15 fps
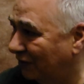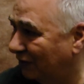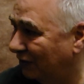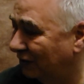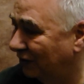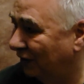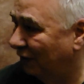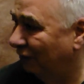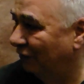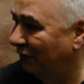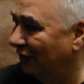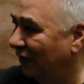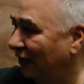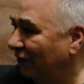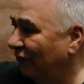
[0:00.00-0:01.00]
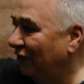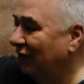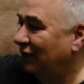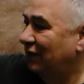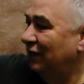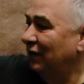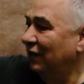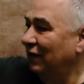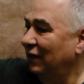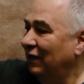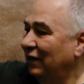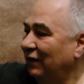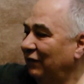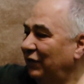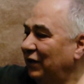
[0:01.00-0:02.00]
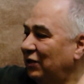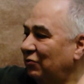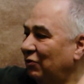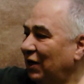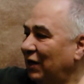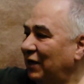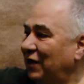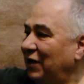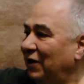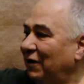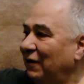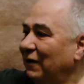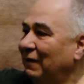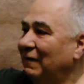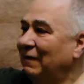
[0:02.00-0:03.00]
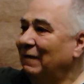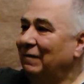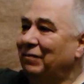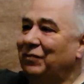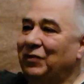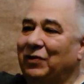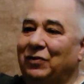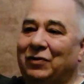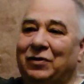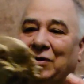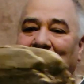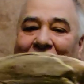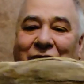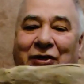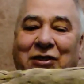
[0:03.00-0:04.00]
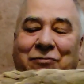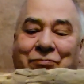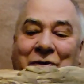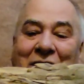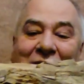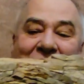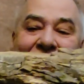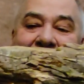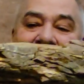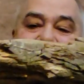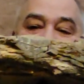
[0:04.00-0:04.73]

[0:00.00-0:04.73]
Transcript: this stuff. This right here, this piece,